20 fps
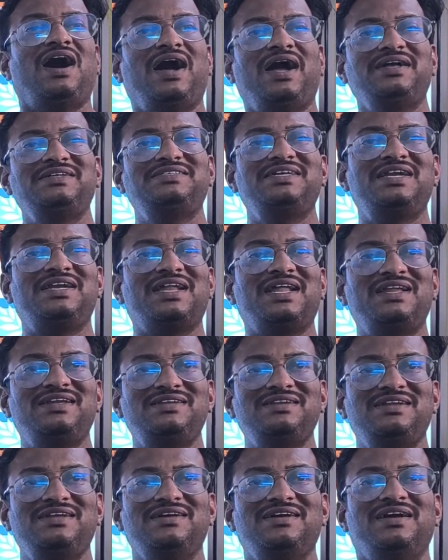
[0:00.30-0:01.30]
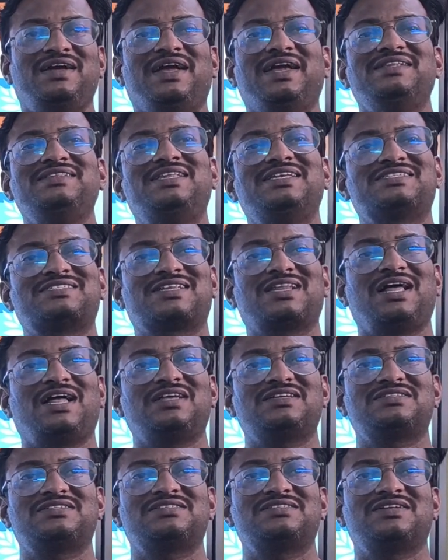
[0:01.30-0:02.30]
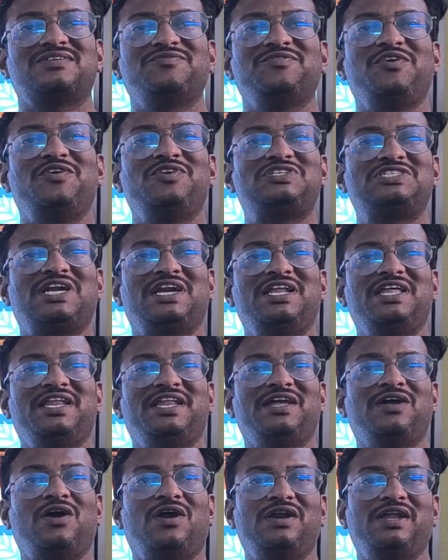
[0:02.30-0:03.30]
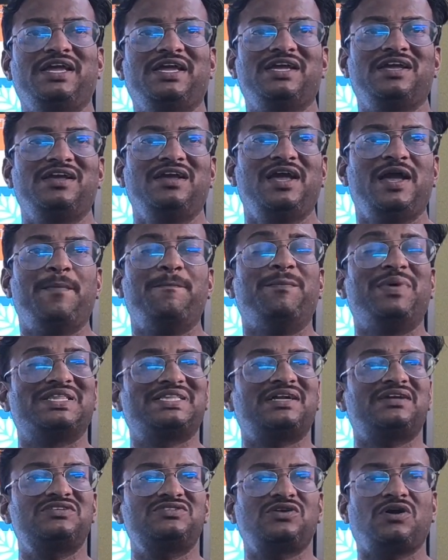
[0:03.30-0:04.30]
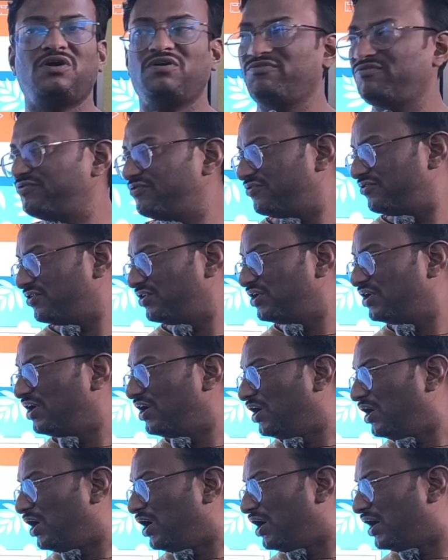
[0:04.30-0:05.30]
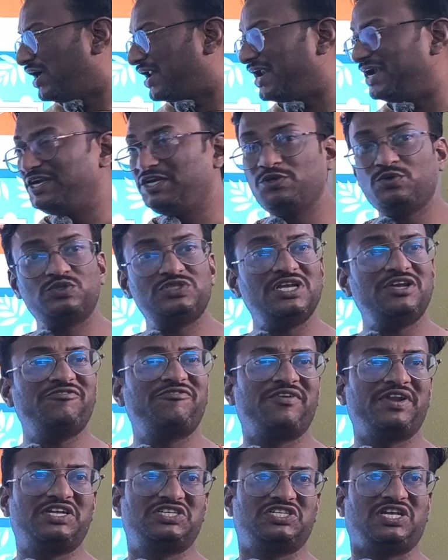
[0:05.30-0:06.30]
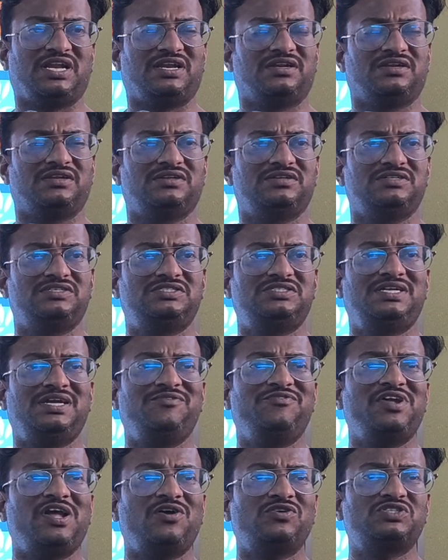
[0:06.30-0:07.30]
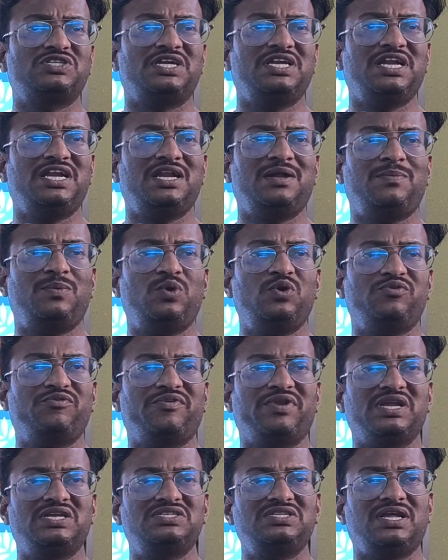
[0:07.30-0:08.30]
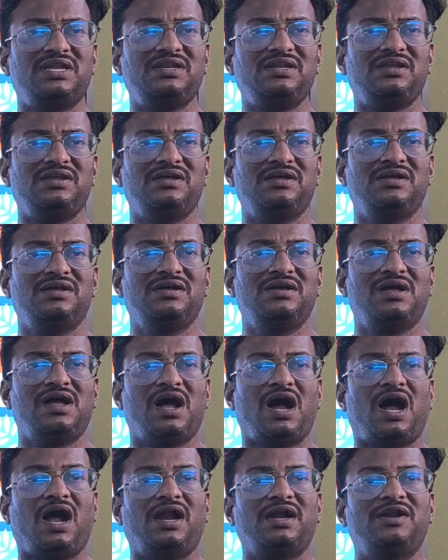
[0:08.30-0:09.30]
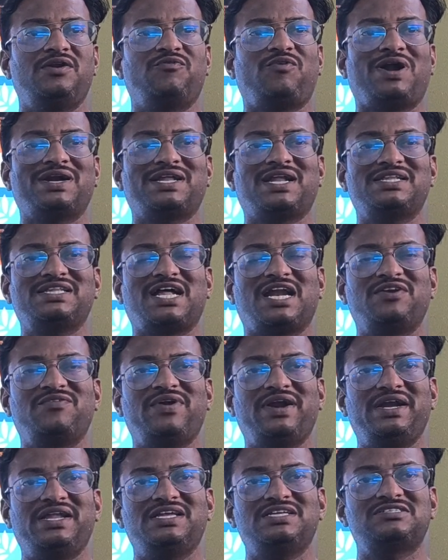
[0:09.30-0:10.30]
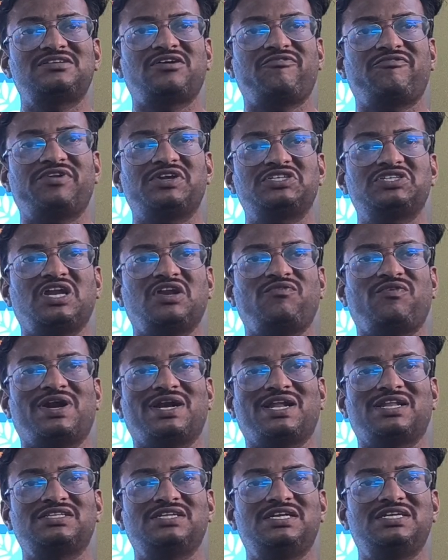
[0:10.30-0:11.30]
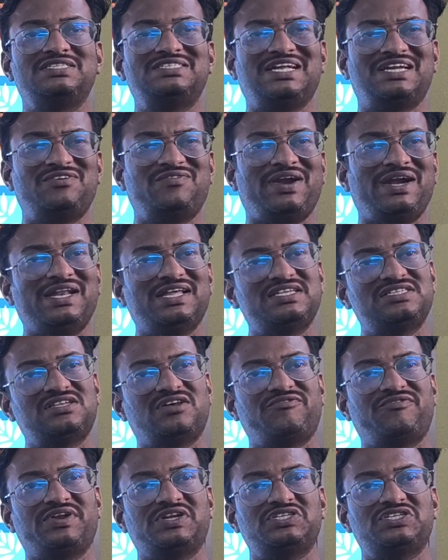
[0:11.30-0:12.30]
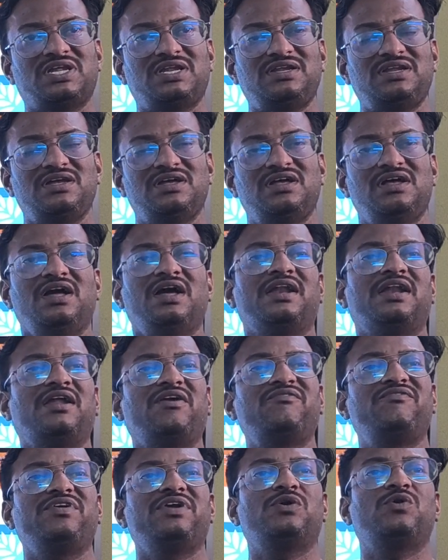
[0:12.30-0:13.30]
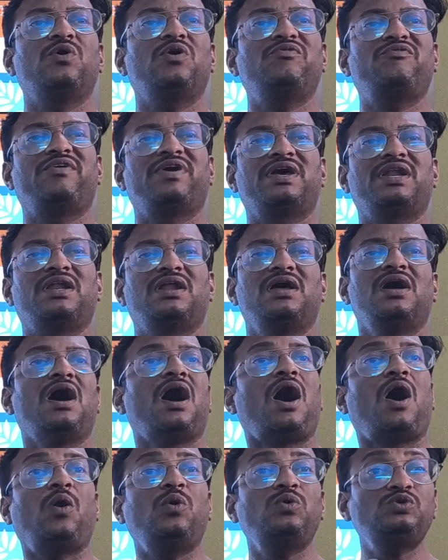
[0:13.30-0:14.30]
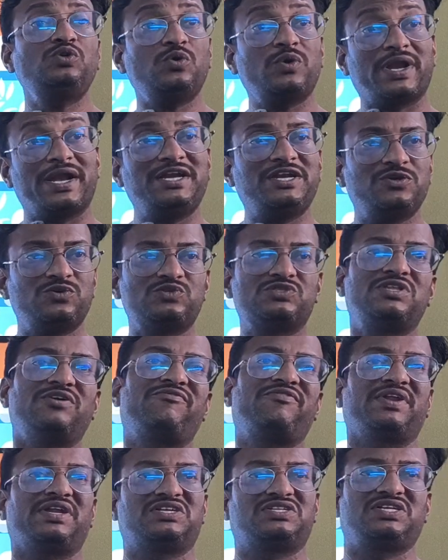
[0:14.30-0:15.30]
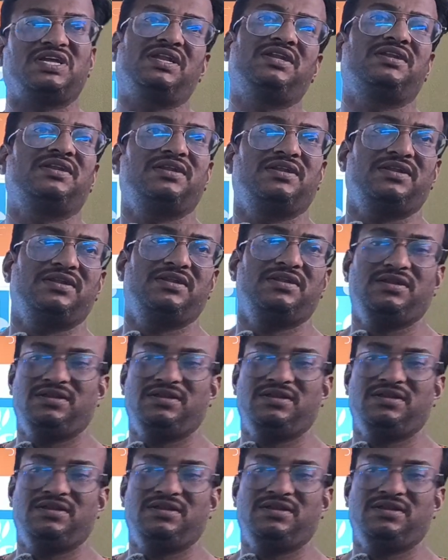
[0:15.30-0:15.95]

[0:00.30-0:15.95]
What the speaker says: Hi children, in this class we will study regarding methods of reducing friction. We have studied about friction and what are the advantages of friction, what are the disadvantages of friction. Now we go for how to reduce the friction.